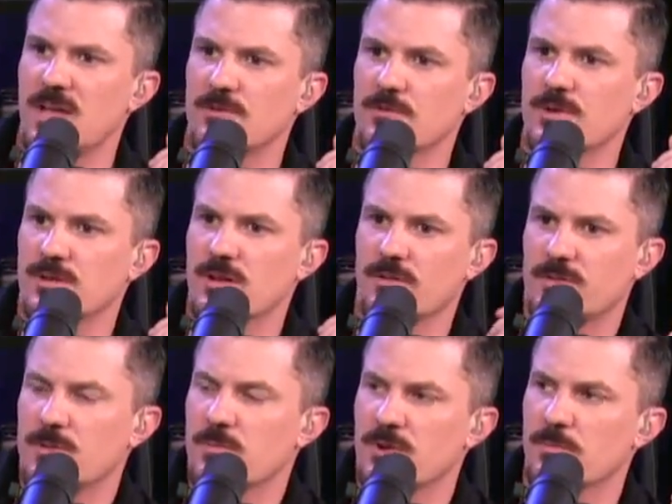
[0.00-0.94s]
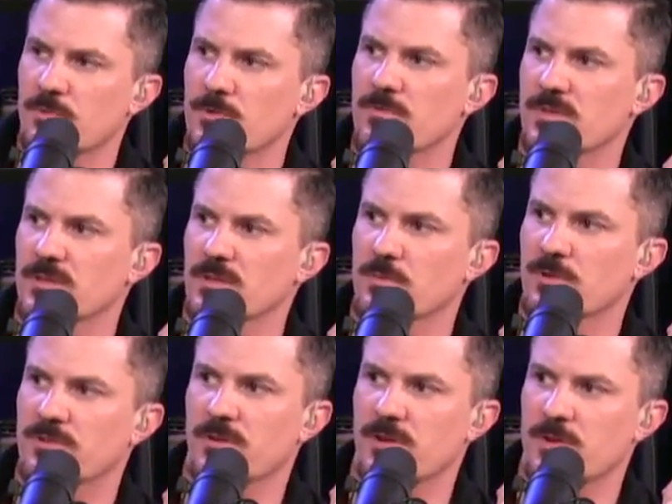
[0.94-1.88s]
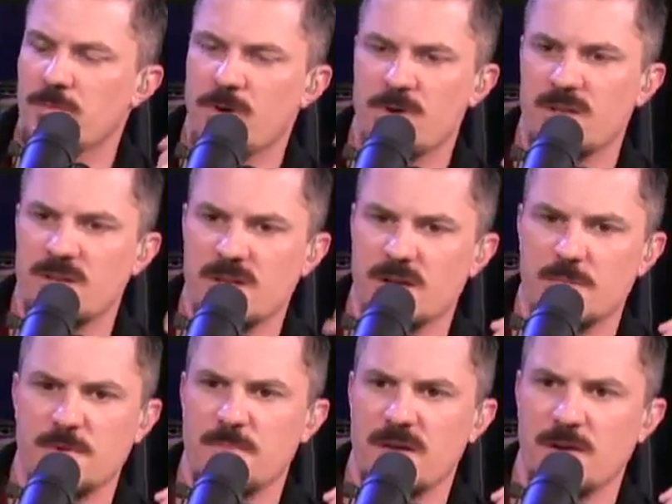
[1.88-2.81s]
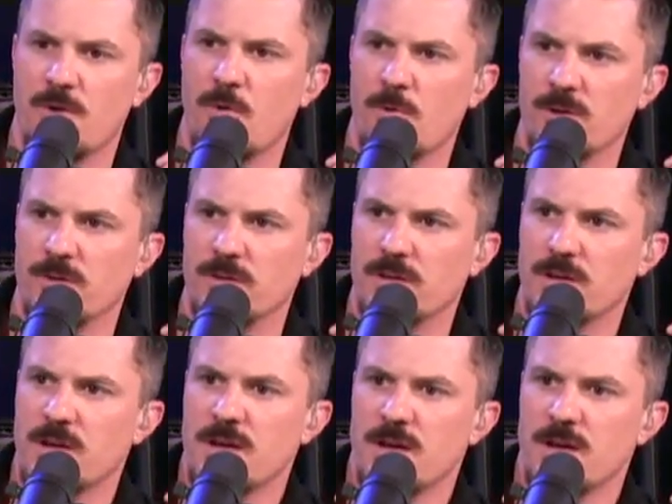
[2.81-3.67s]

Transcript: doing nothing but improving the Libertarian Party, and he ought to be paid accordingly.